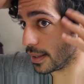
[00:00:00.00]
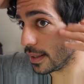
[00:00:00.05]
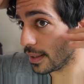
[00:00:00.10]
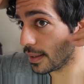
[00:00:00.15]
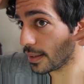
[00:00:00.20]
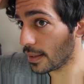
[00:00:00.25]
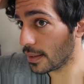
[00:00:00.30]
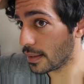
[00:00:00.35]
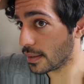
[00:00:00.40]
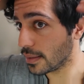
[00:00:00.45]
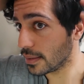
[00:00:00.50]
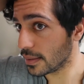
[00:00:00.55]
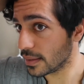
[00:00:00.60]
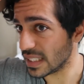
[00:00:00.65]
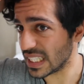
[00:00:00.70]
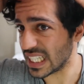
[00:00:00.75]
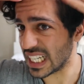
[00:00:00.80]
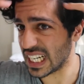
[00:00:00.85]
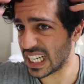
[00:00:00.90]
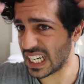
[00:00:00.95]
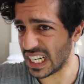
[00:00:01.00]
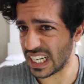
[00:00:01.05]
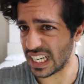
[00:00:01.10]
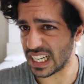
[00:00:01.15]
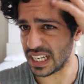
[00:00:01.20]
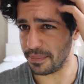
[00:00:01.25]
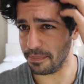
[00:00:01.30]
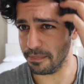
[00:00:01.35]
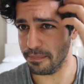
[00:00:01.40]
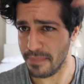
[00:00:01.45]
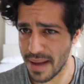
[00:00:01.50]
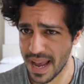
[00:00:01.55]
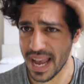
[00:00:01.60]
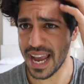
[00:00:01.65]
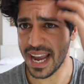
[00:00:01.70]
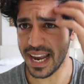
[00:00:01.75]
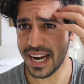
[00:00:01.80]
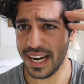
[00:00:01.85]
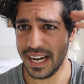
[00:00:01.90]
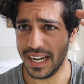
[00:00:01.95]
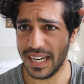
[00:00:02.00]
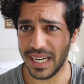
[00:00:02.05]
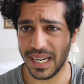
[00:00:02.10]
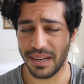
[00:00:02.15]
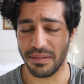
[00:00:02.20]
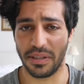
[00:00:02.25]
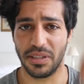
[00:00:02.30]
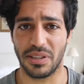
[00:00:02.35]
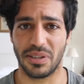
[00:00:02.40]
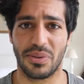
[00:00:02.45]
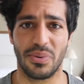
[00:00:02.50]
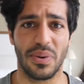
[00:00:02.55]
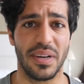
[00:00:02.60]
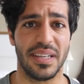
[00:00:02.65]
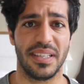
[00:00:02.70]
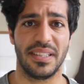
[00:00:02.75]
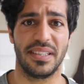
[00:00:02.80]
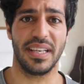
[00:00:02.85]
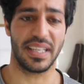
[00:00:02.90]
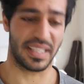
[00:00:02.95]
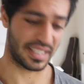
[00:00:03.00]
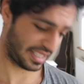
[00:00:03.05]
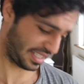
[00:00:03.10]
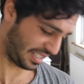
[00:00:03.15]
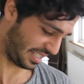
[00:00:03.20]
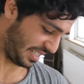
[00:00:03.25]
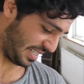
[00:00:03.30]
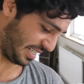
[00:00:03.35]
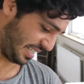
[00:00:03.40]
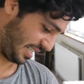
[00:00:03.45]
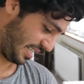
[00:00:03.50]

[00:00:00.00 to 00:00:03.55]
hair Ah, oh, man, I'm just 26.